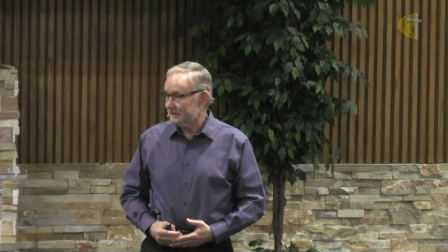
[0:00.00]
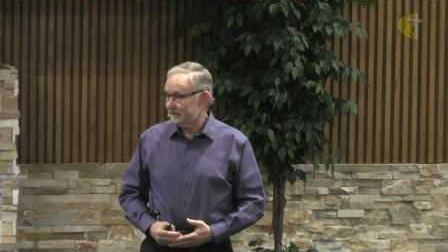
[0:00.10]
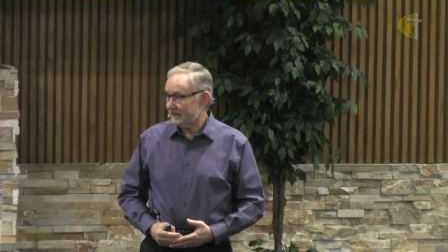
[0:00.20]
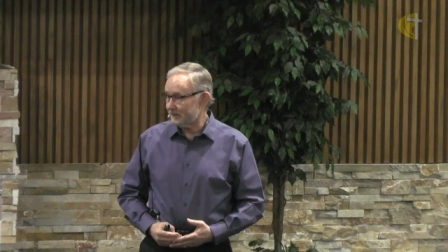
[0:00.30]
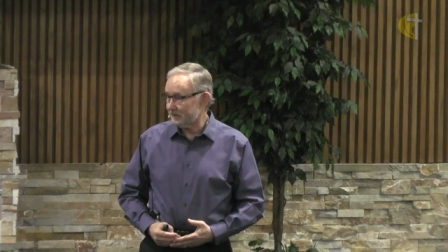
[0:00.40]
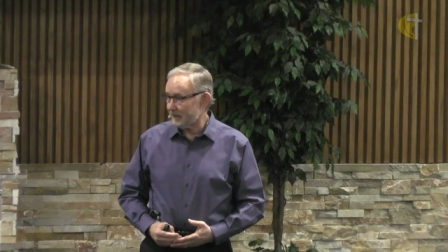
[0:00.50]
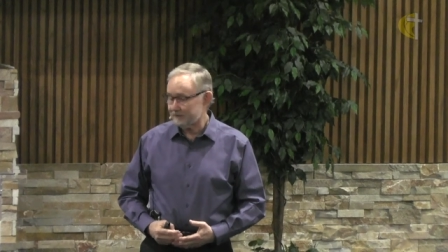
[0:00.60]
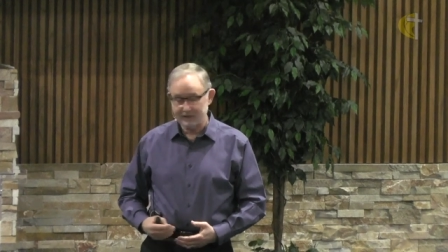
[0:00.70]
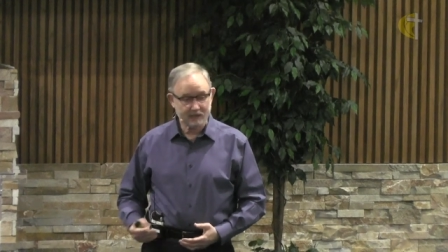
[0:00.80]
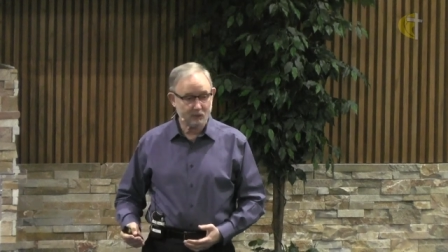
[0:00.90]
I don't
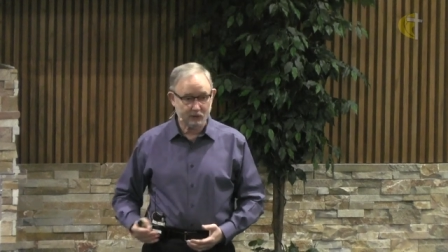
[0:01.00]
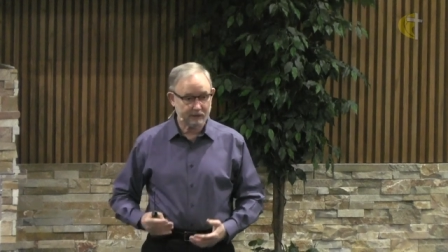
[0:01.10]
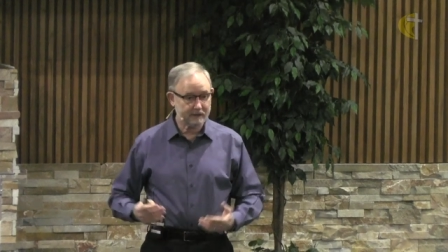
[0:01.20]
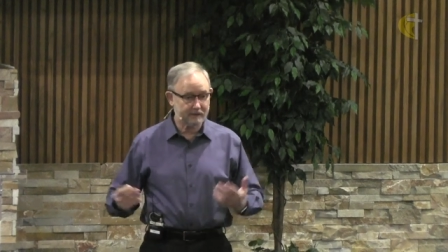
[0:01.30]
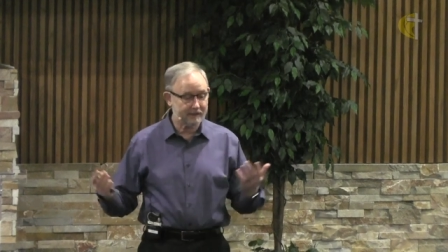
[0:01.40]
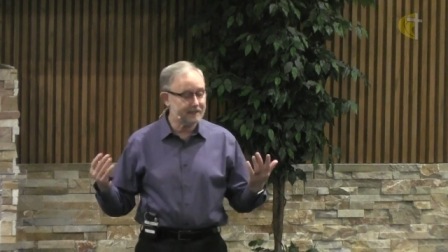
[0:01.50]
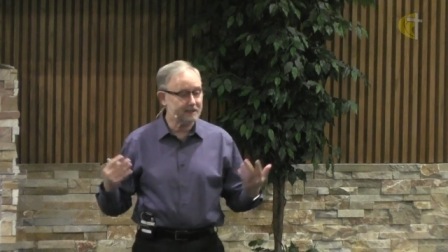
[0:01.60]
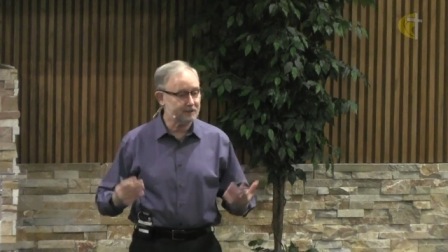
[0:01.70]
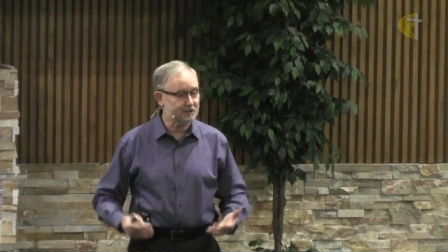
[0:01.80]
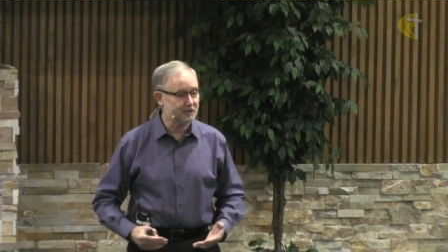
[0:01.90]
have any worry or
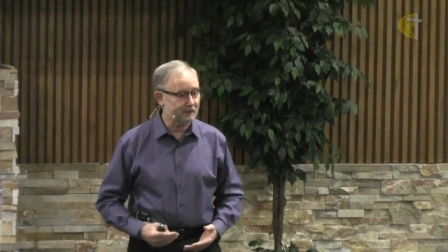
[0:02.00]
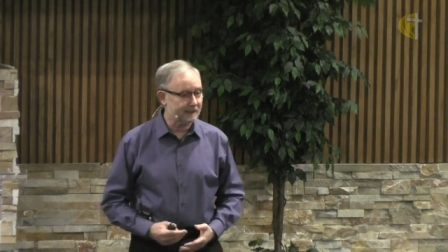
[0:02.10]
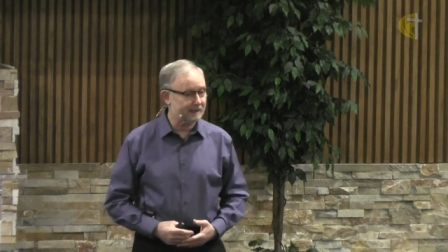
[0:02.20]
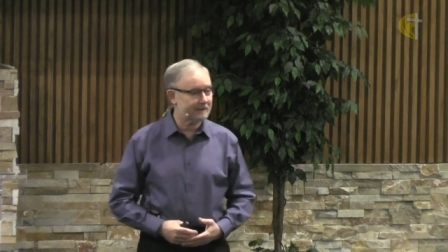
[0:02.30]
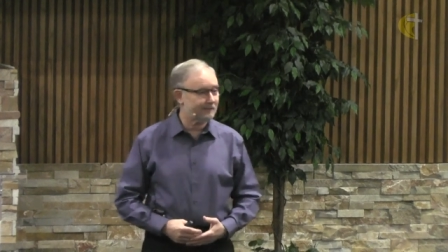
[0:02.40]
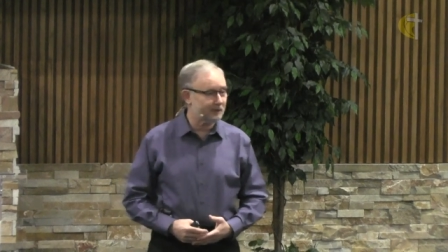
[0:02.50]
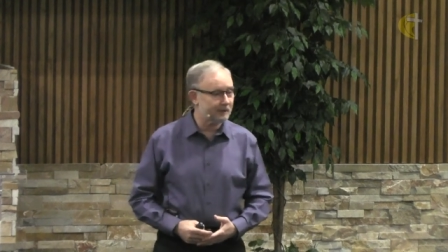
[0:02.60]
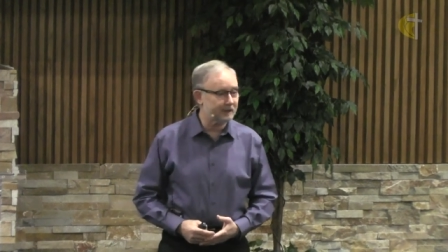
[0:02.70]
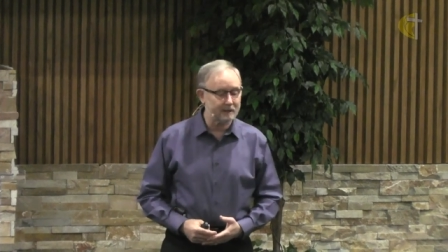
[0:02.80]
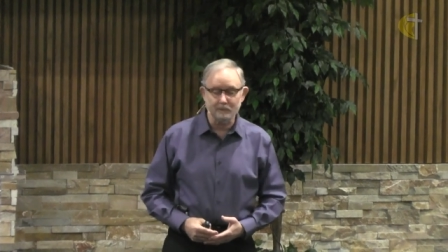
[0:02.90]
any issue then if you're
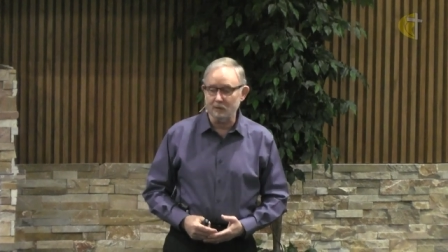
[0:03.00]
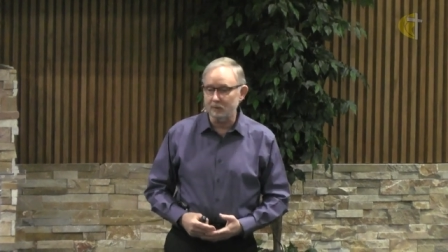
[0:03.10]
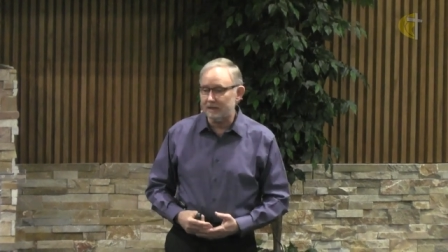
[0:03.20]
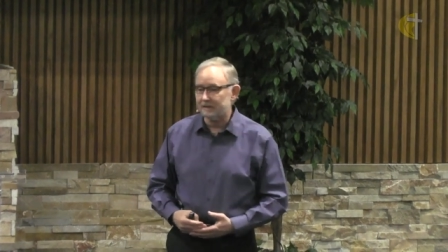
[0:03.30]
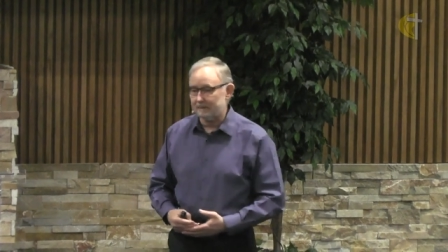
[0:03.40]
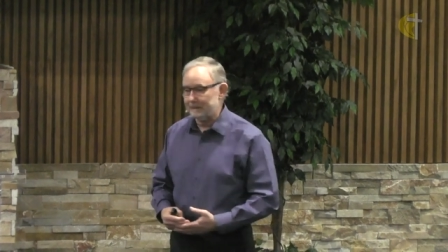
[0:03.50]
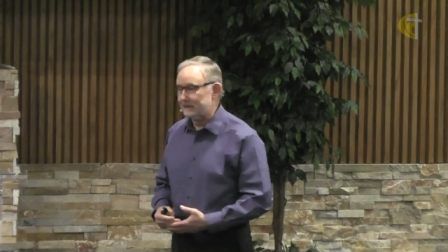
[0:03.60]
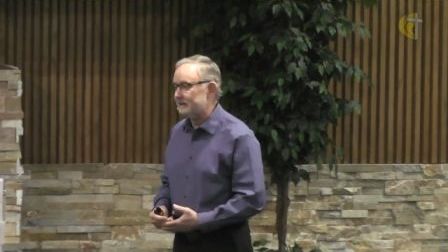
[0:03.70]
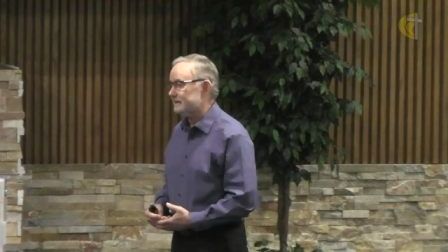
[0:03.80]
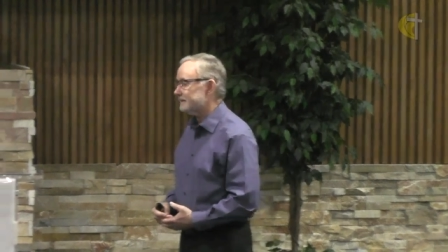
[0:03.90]
going to be with me.